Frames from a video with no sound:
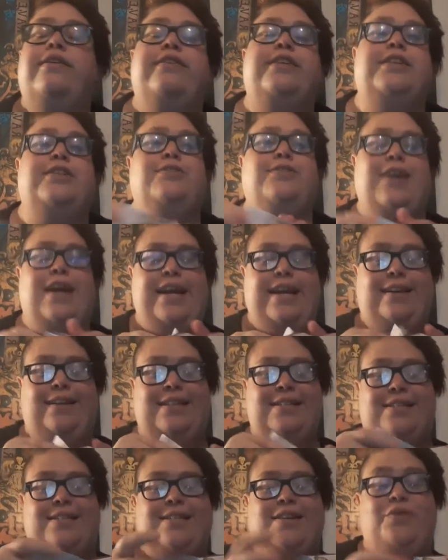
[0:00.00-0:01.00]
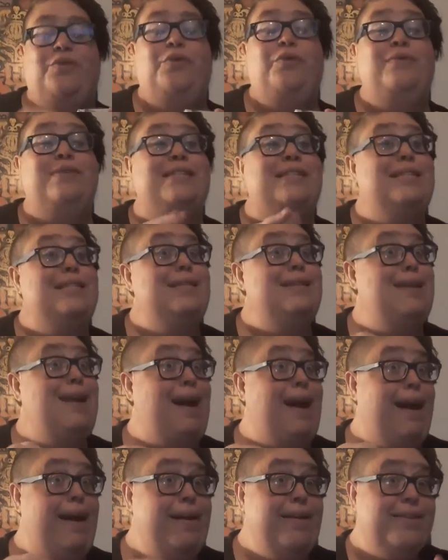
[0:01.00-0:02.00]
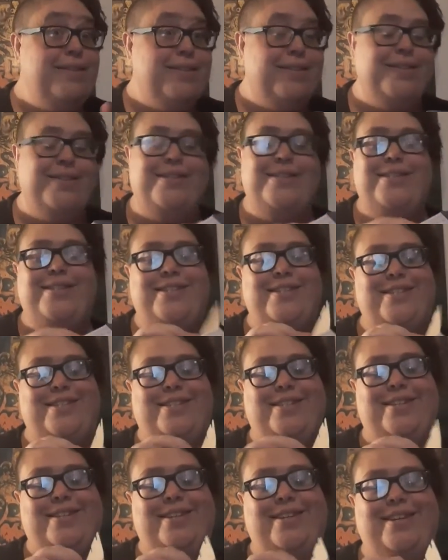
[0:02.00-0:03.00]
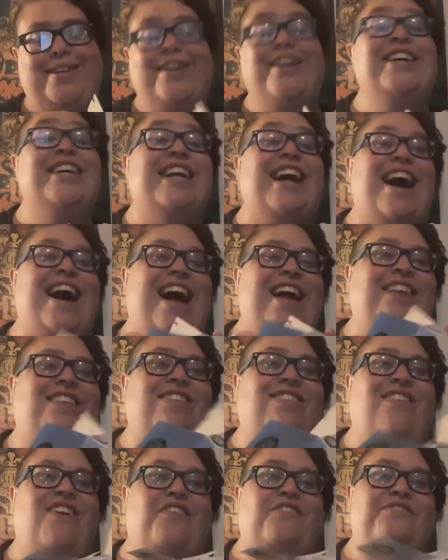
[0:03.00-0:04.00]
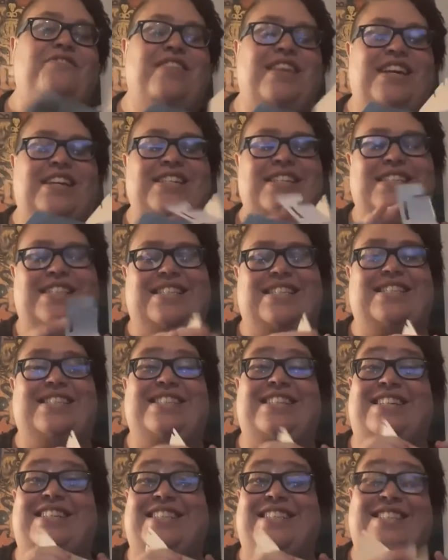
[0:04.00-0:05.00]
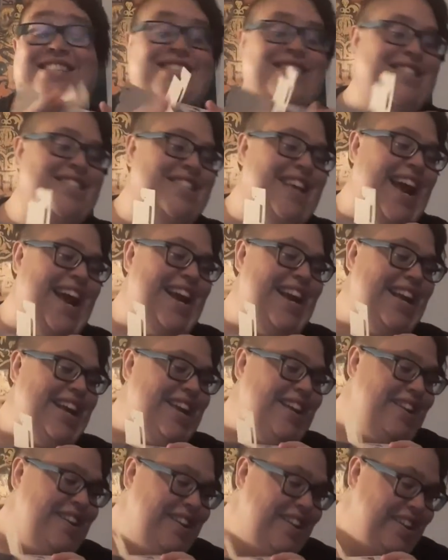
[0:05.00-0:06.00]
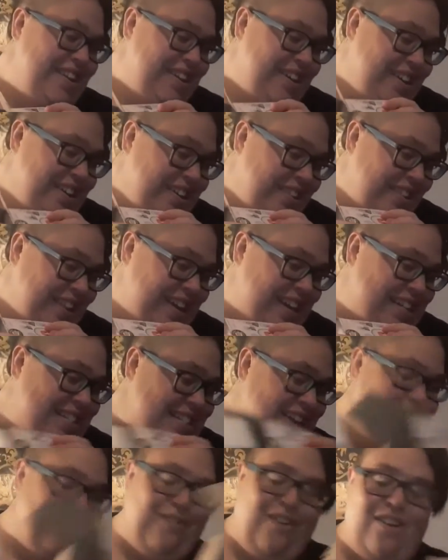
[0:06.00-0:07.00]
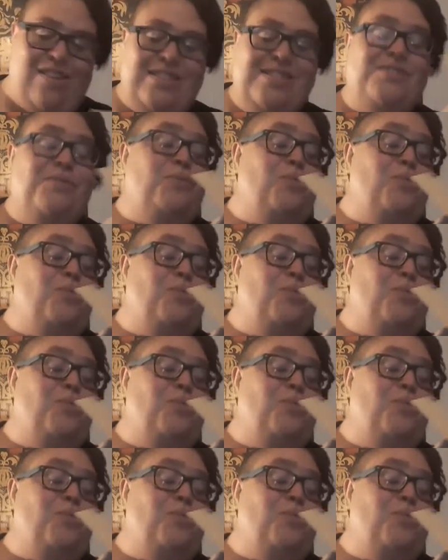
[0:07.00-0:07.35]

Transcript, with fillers: All right, let's see who is next. I love these. This is exciting. Like I said, Ron's a